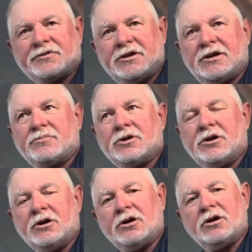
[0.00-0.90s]
tip.
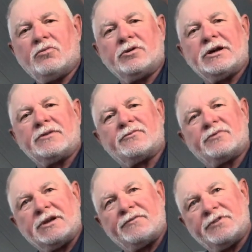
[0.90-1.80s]
When
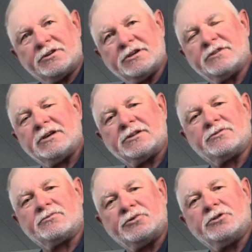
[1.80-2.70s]
that fish hits that,
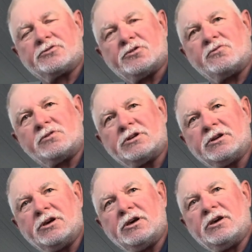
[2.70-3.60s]
when you're trolling,
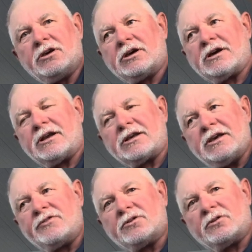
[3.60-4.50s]
it kind of
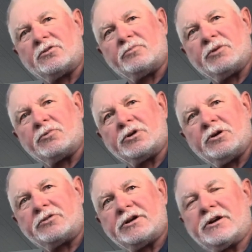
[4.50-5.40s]
gives it a little bit where it
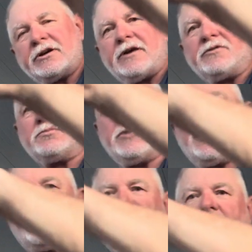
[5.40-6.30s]
don't tear it out of its
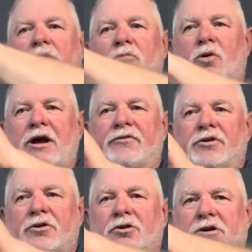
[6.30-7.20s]
mouth. But after
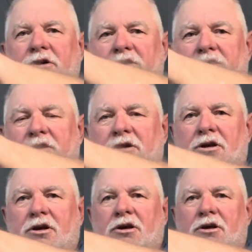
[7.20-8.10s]
you hook it,
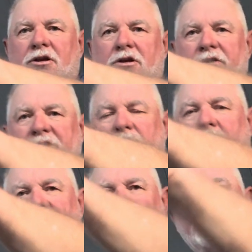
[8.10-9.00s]
these
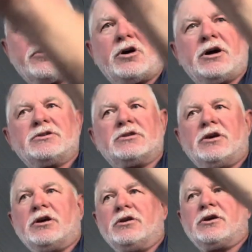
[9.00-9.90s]
Mafia rods,
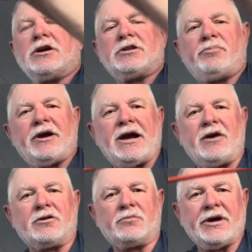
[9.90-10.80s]
you got the
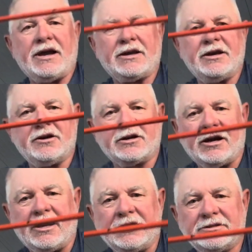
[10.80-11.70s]
power back here,
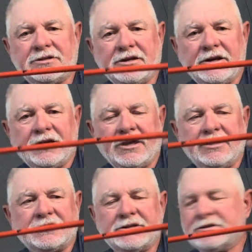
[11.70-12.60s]
guys, and the
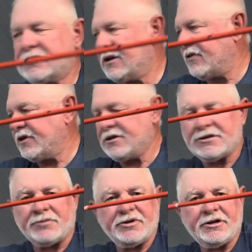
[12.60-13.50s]
sensitivity's
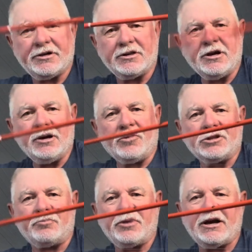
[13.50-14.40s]
up here, but
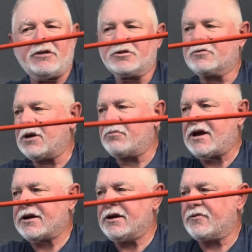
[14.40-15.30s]
the power is right
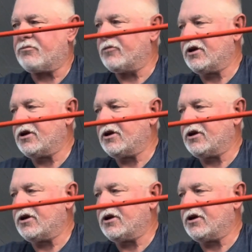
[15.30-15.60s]
back here from